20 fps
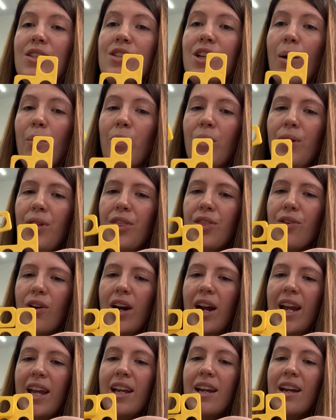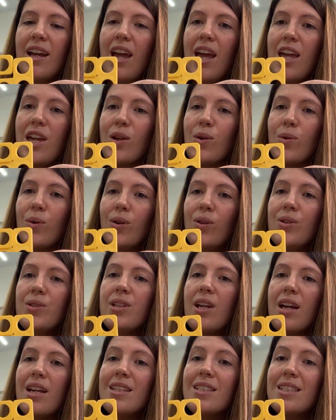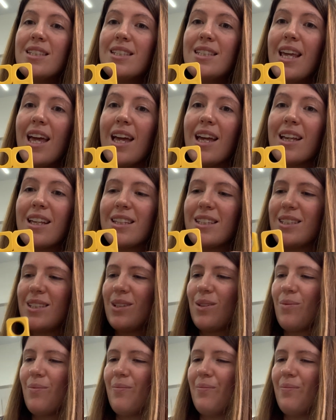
Double 3 equals 6.